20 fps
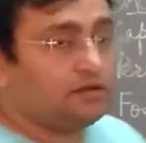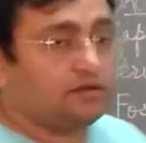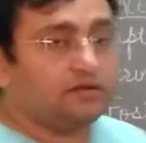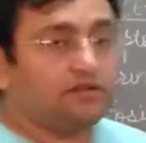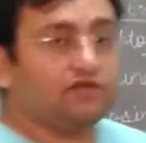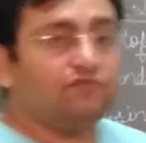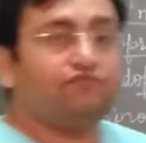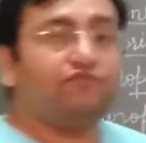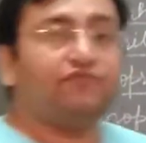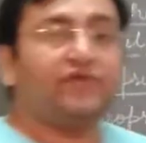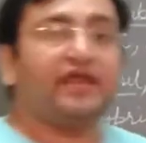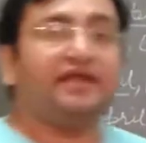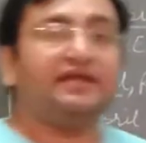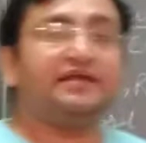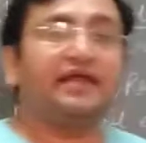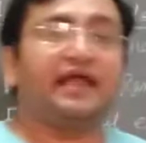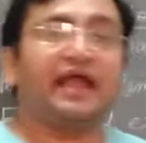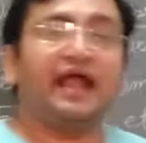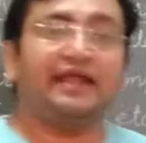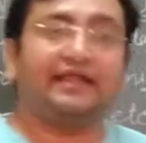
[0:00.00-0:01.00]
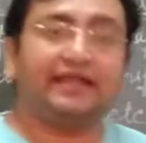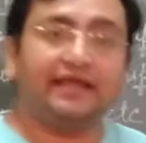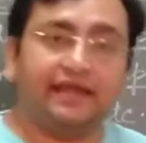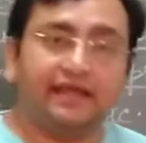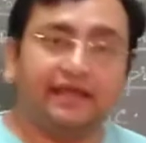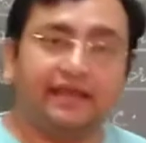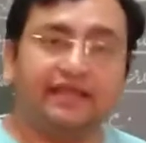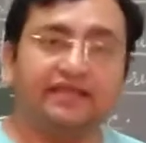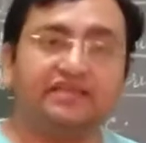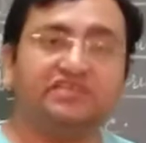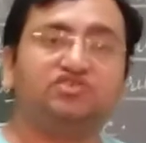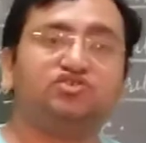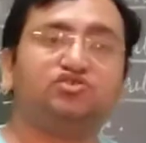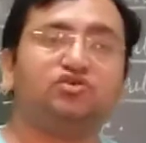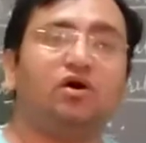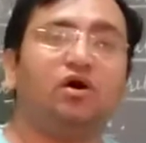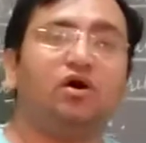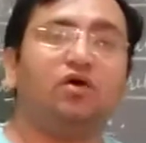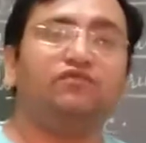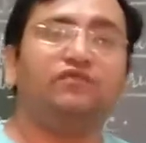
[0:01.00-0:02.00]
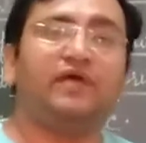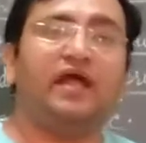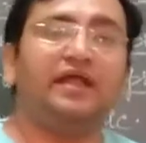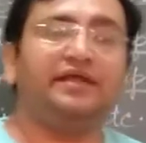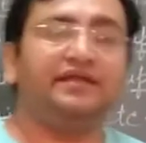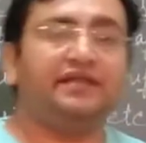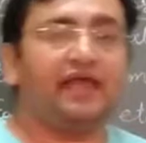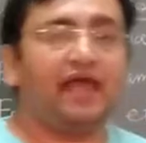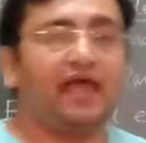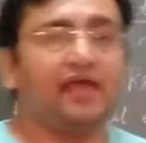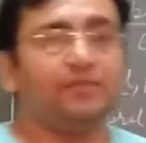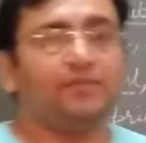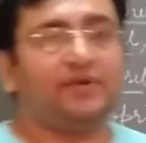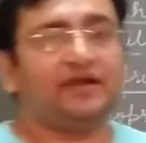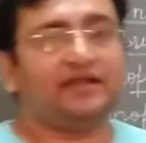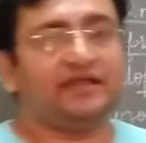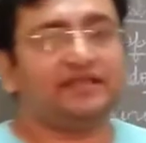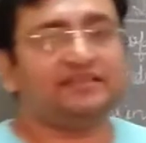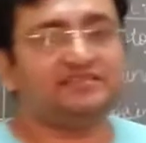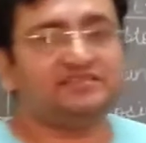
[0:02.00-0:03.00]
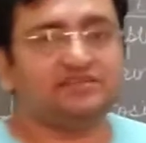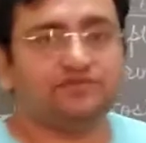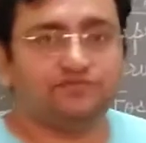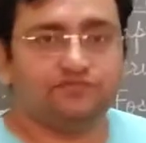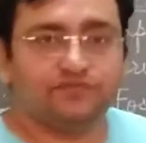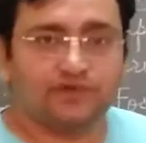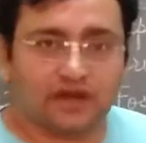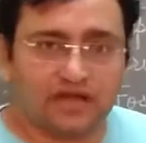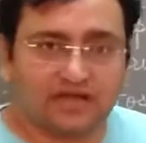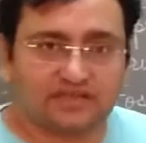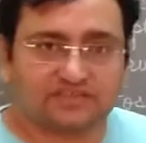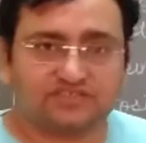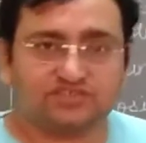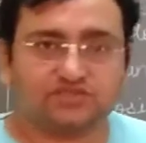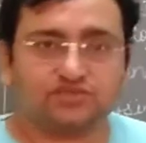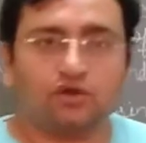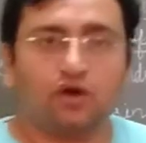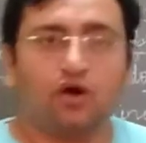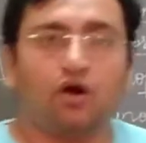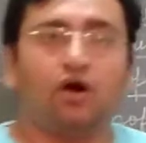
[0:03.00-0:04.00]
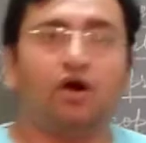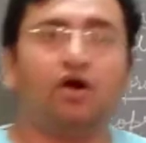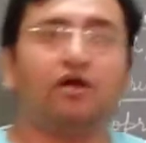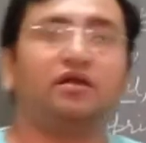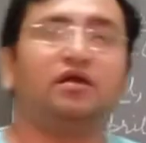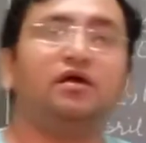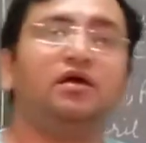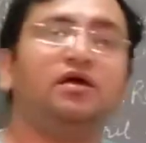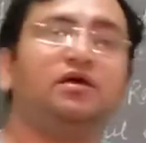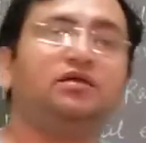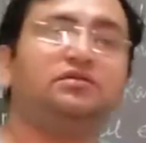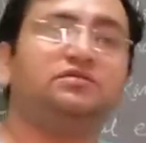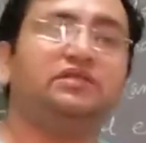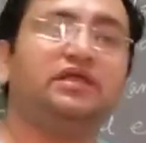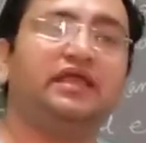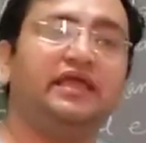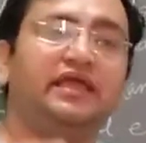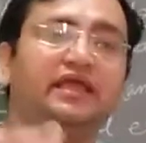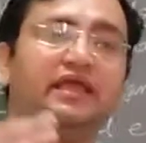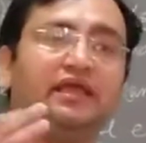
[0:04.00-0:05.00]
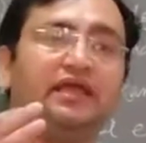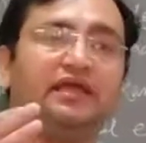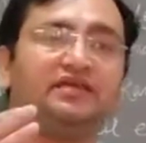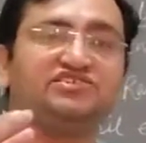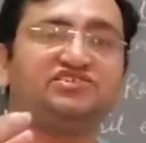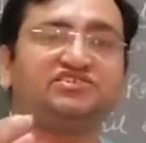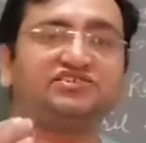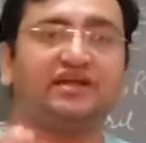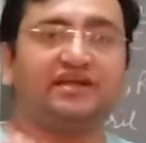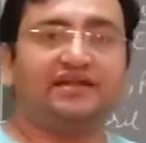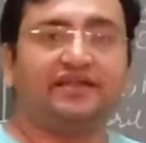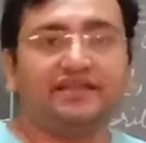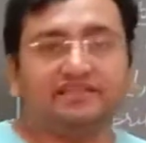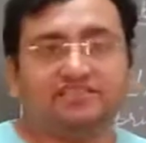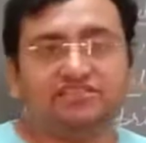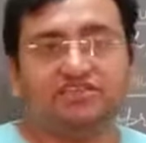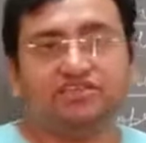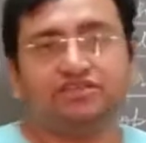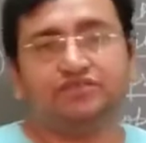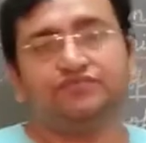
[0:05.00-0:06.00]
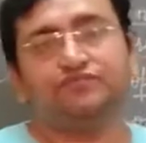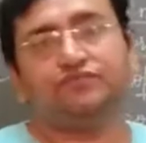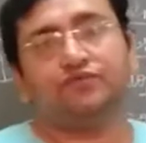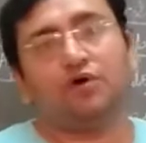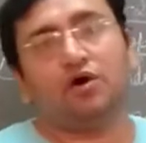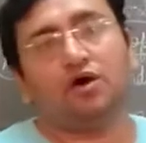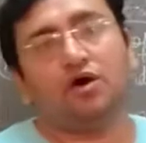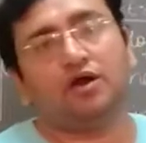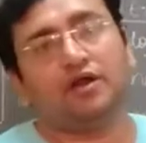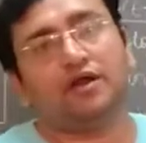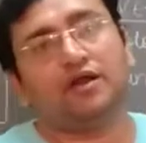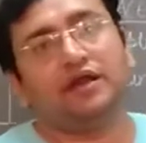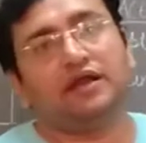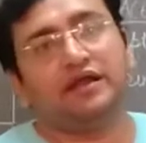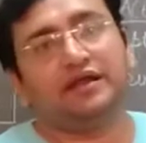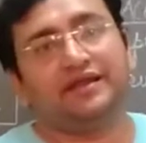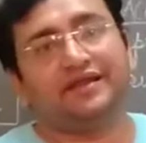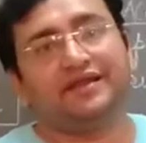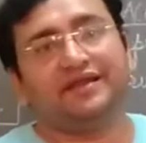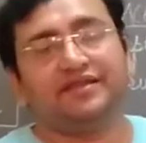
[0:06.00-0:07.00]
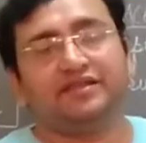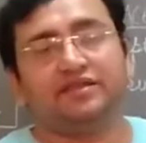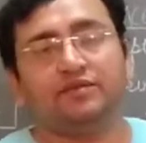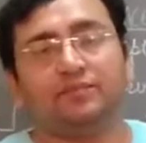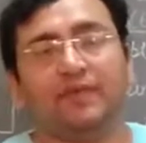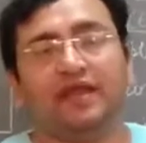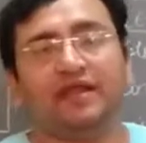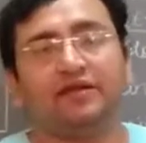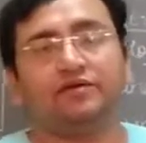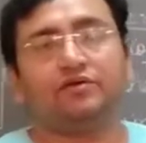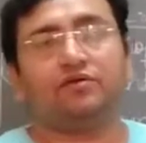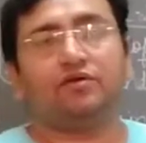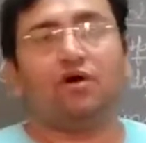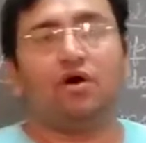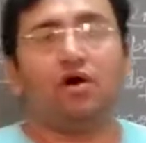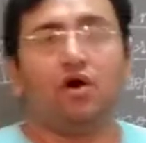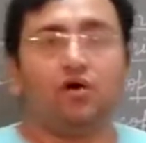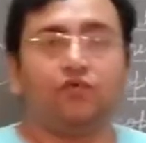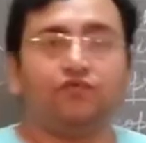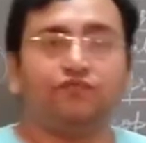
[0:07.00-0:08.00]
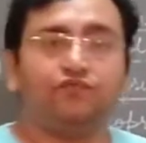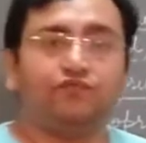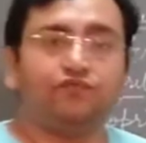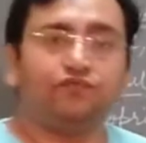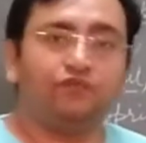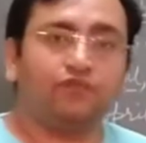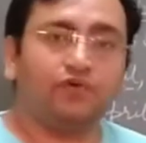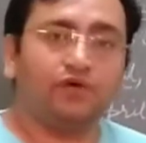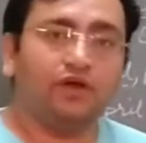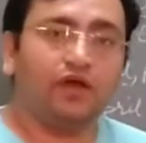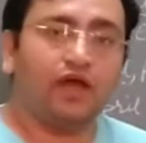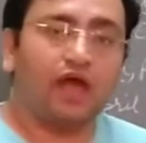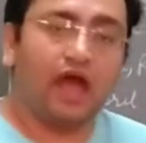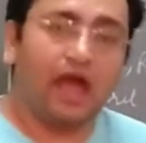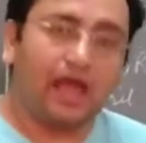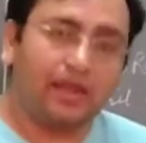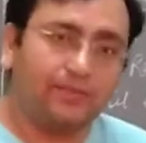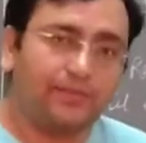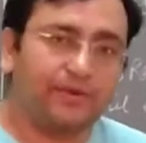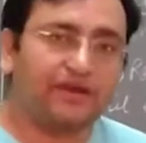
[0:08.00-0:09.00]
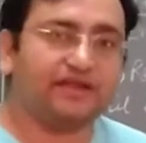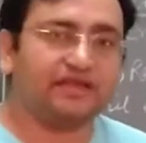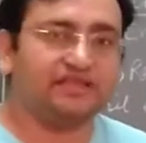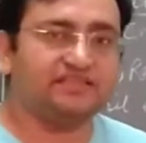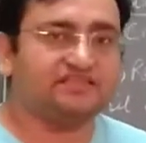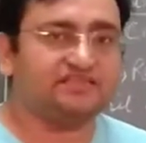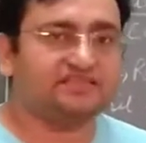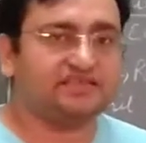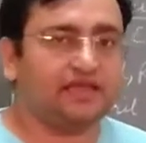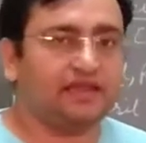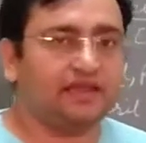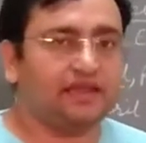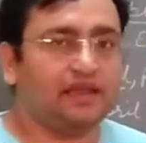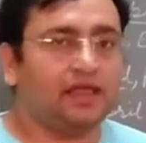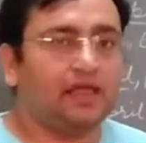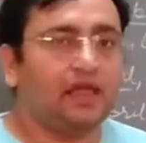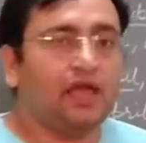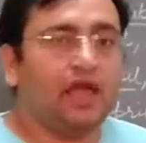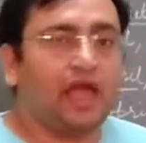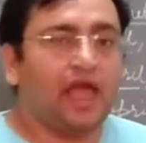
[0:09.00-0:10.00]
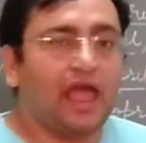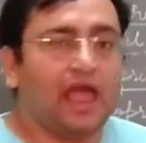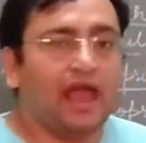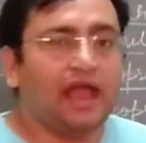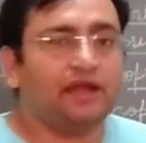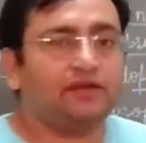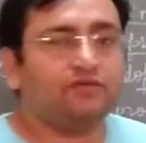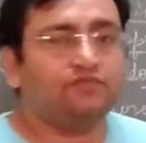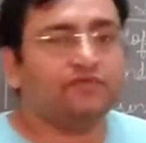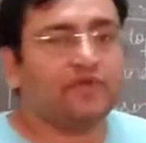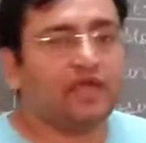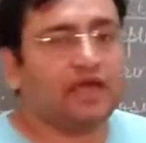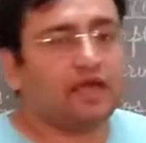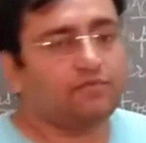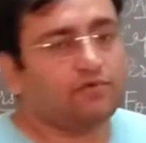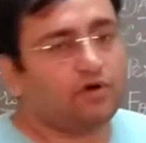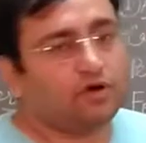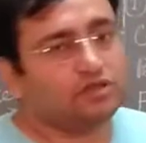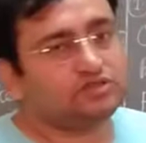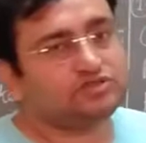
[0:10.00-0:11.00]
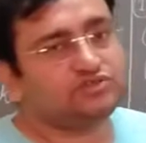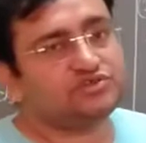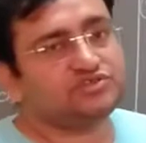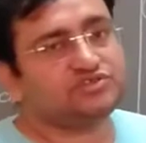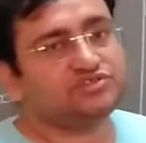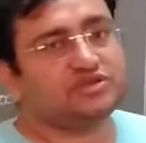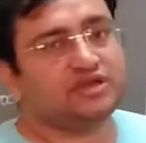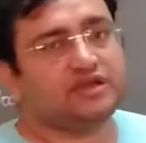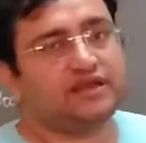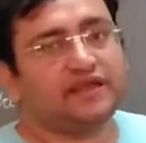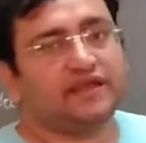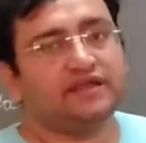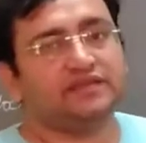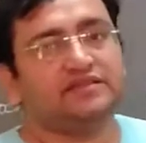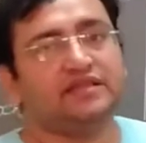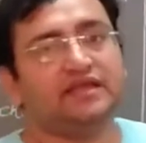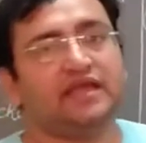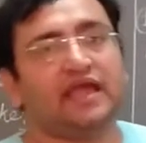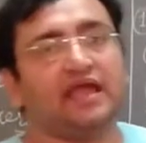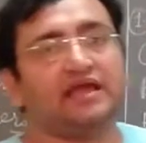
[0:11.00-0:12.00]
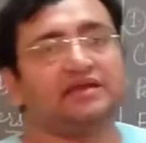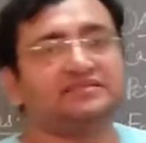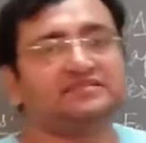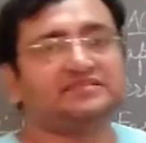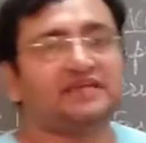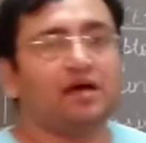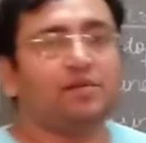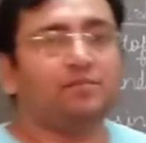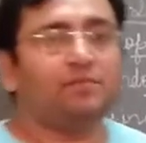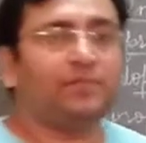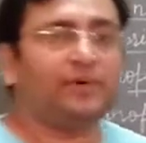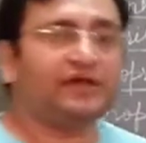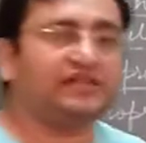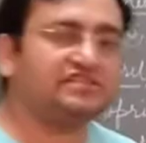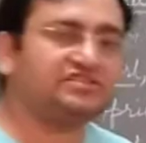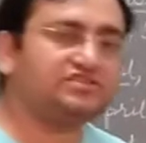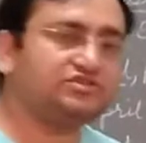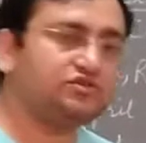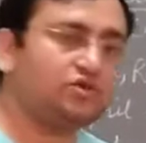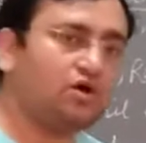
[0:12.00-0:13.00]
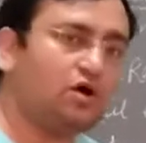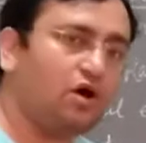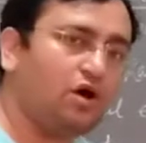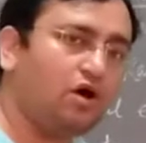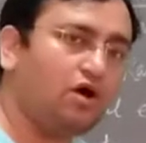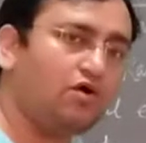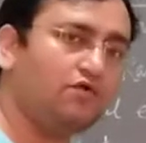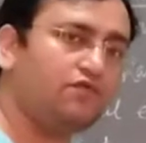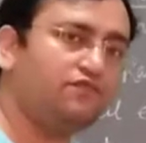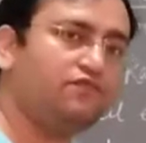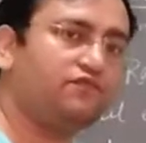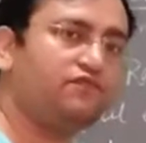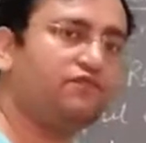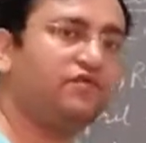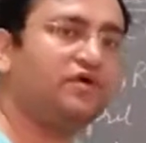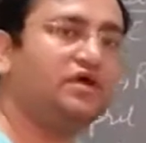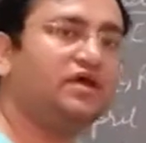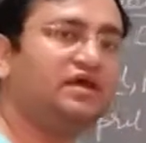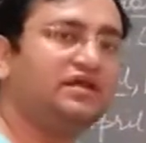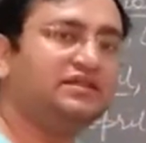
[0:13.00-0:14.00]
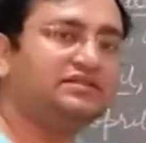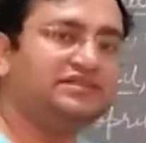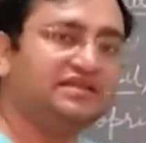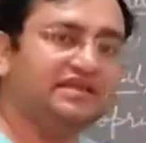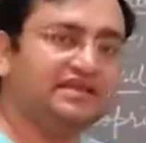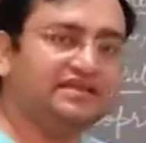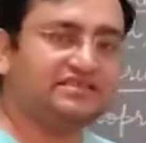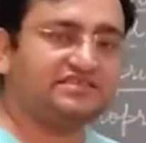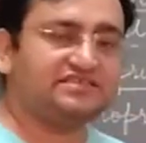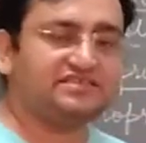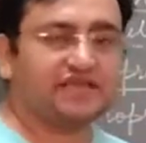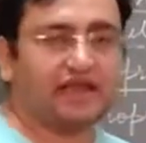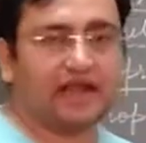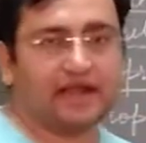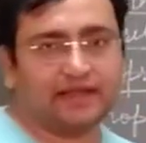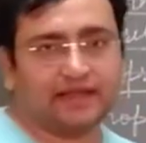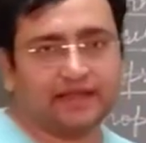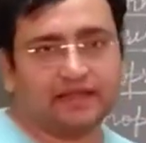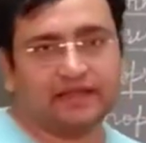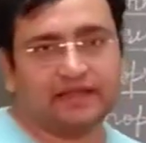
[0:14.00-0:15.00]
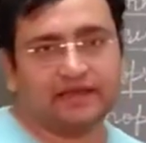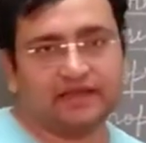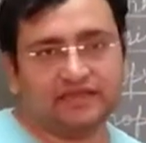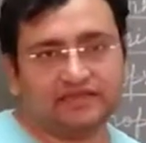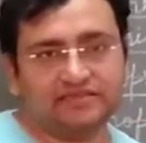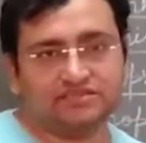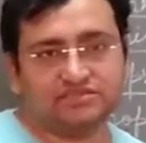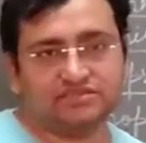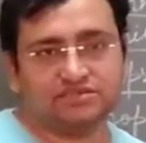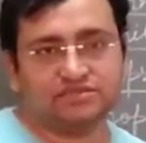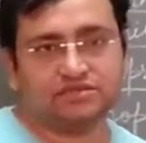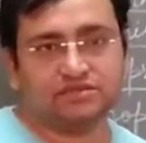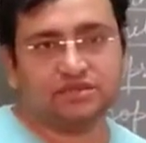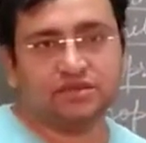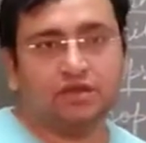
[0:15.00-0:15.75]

different categories of antihypertensive drugs or the strategy for treatment of hypertension, and we have also studied the examples of these categories